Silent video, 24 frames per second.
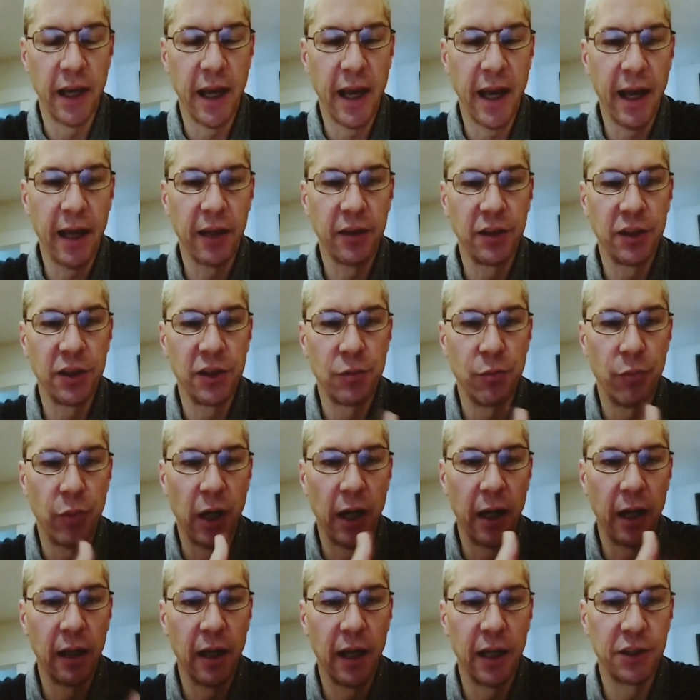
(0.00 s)
add these
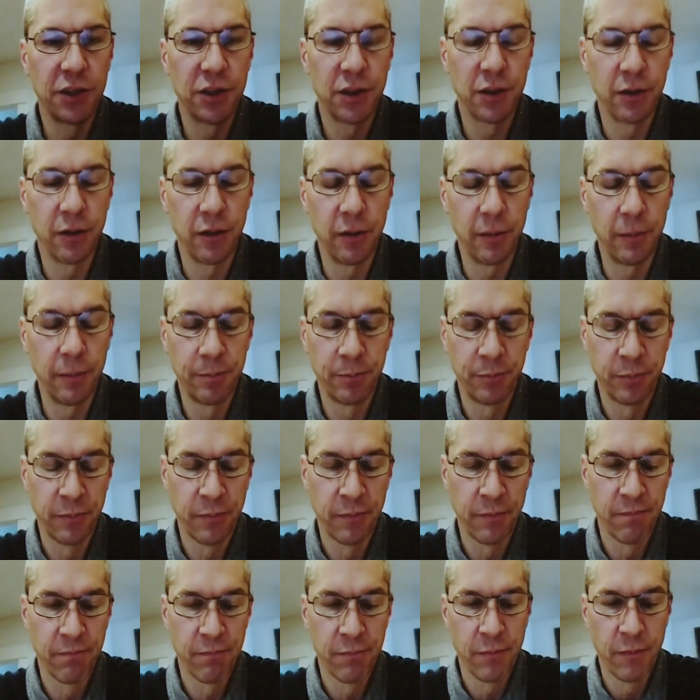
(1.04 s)
biological
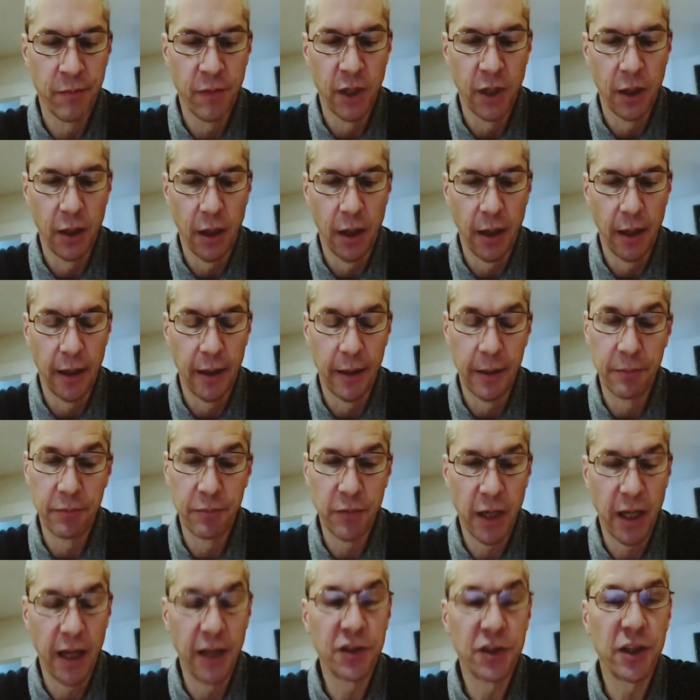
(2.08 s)
uh,
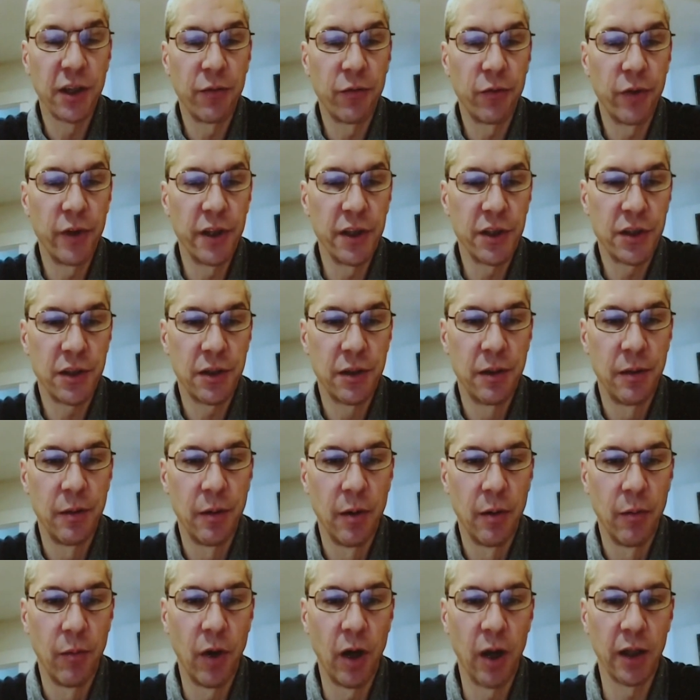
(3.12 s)
antifreeze
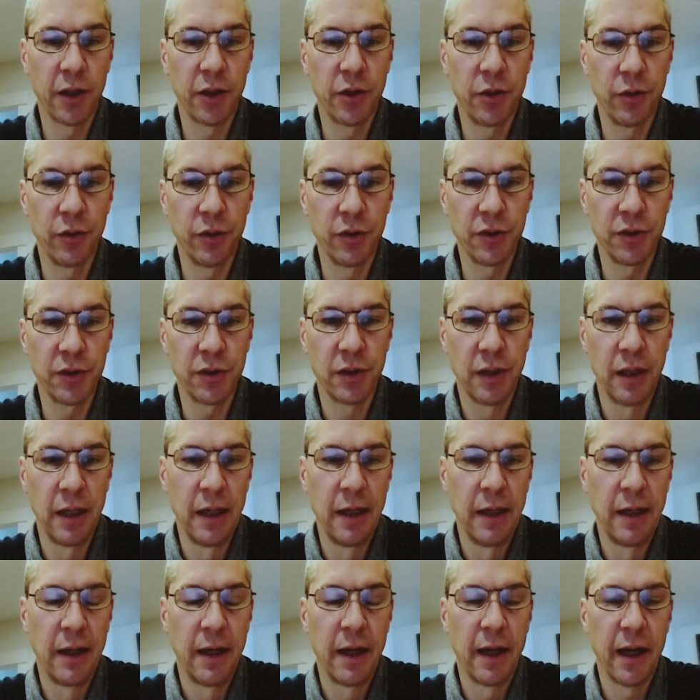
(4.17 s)
molecules
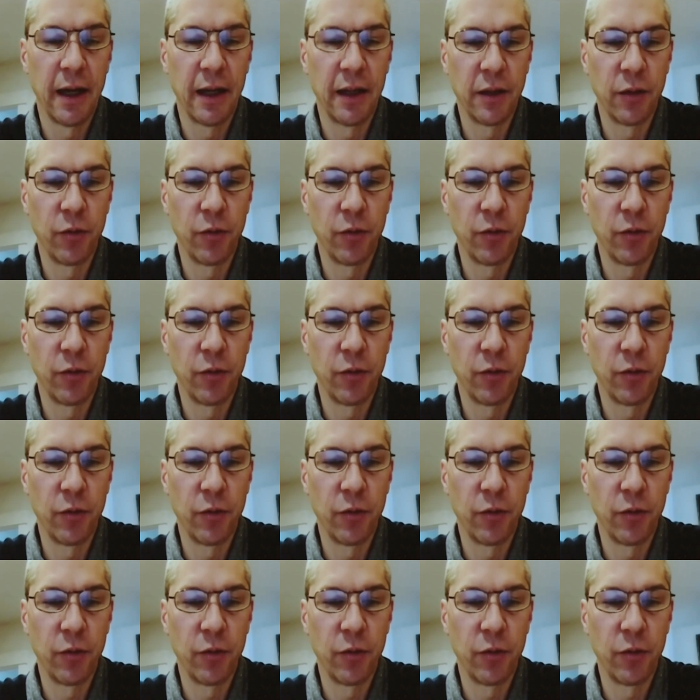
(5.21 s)
and then